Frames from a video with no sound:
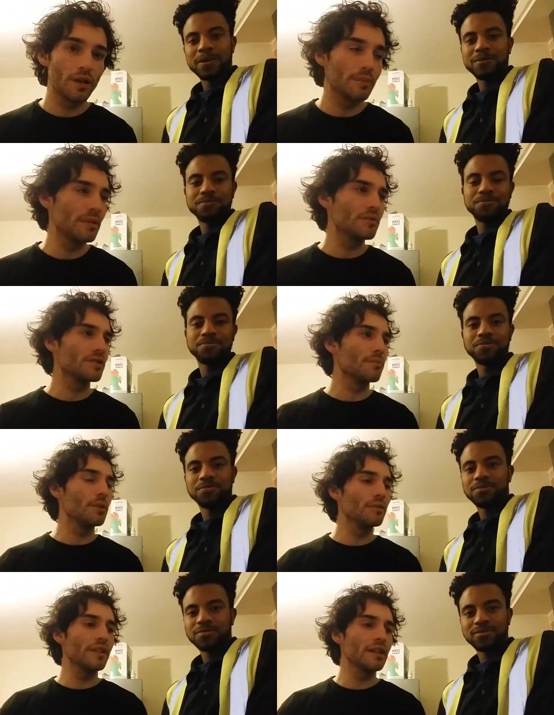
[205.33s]
Speaker 1: um, it was a
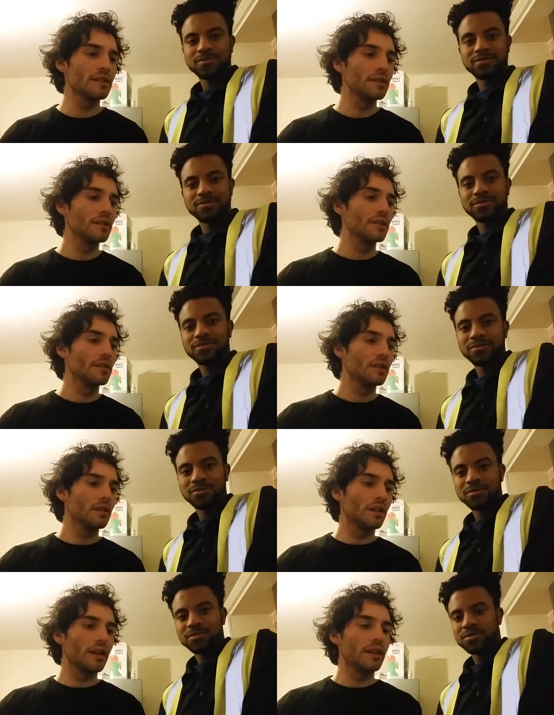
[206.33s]
movie,
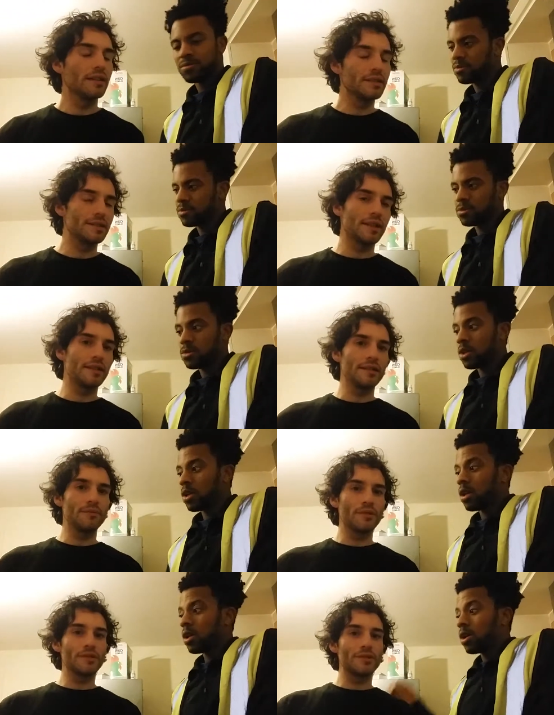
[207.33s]
and it said it
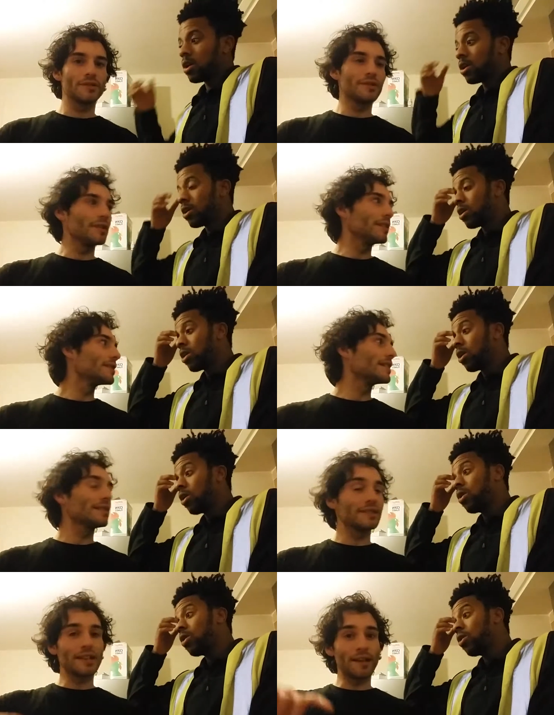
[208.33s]
was the
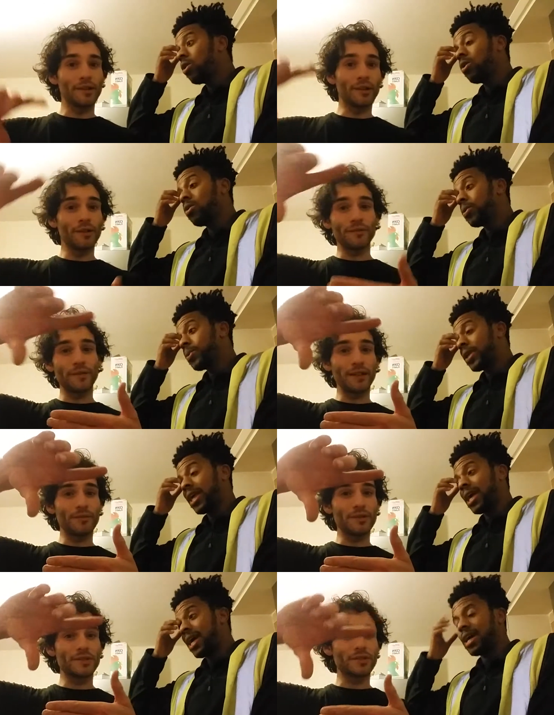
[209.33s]
scene side Oh, off, and it
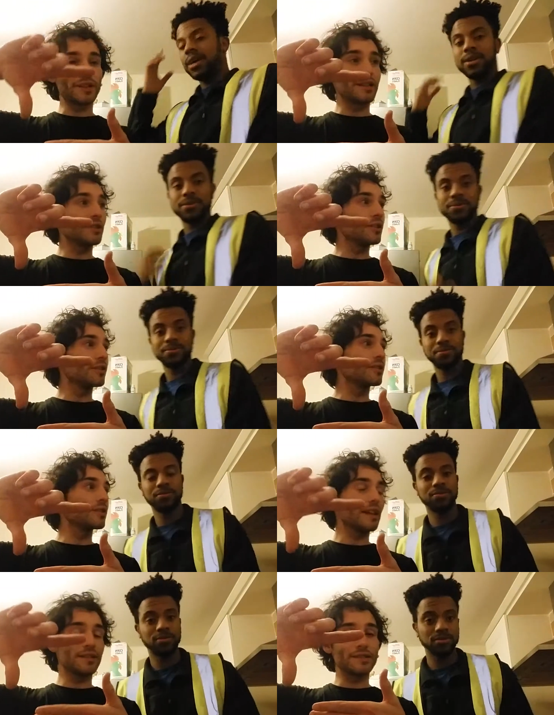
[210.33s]
yeah. was like a
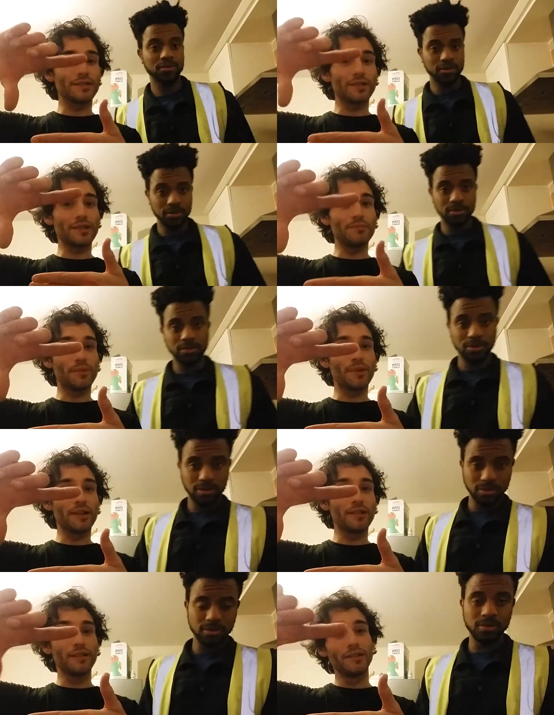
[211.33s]
young, innocent looking mm-hmm. boy,
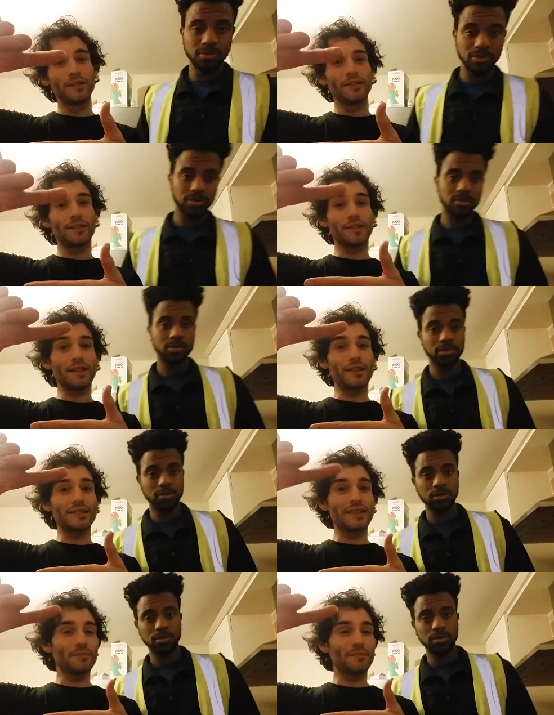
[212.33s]
Mhm. and then as